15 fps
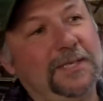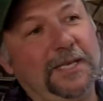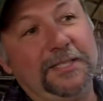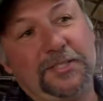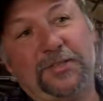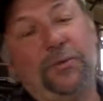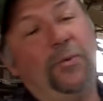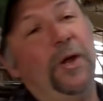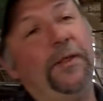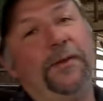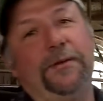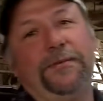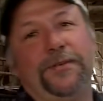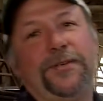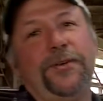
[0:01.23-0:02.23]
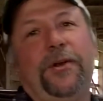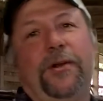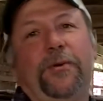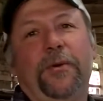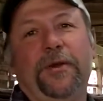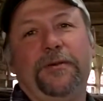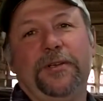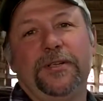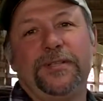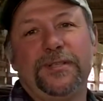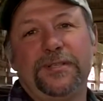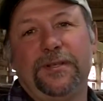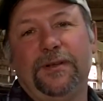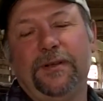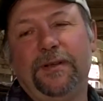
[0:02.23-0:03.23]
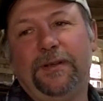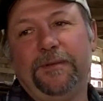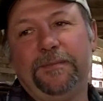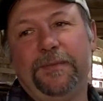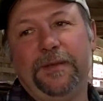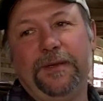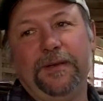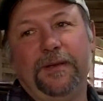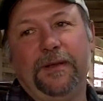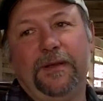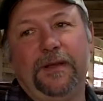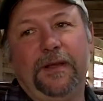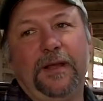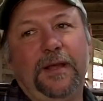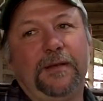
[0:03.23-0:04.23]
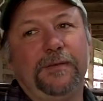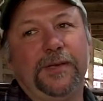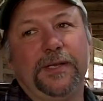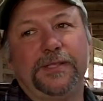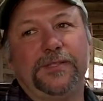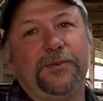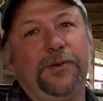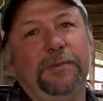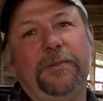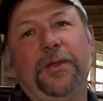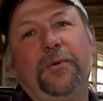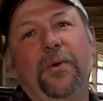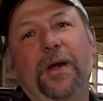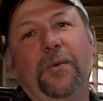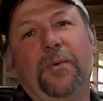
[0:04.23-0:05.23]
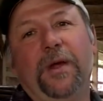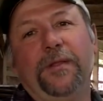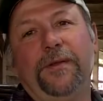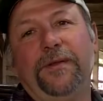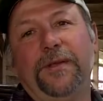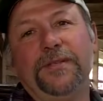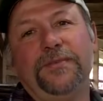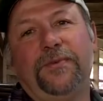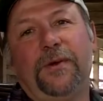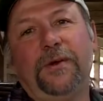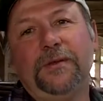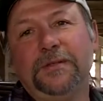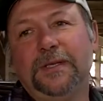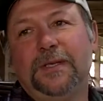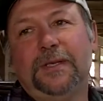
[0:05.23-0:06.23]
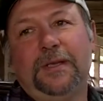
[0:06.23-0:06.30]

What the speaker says: It's the weather for sure. We've just been having extremely wet weather this fall.